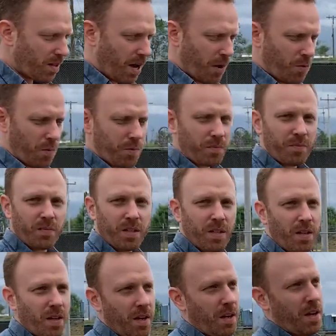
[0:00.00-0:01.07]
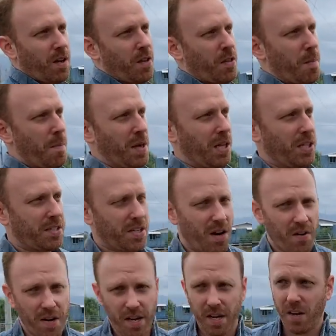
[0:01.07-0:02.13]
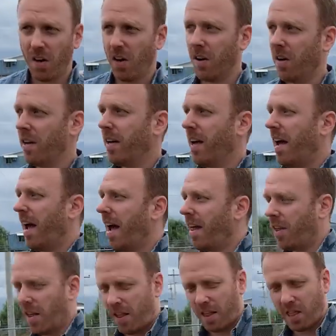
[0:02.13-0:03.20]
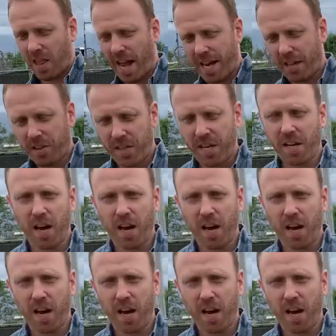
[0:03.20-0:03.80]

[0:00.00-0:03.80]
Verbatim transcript: And the military here, like the